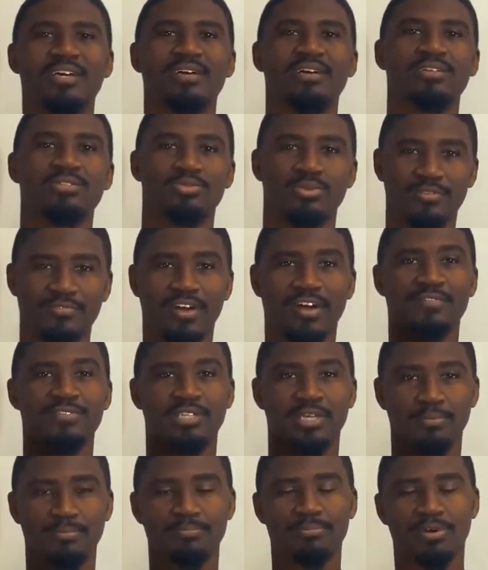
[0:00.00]
25 is a
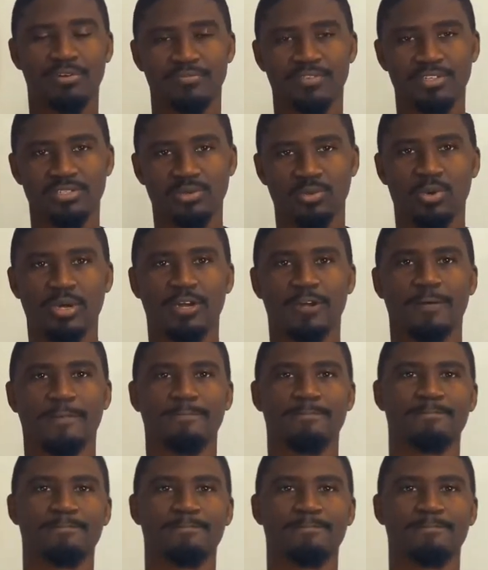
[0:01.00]
perfect square.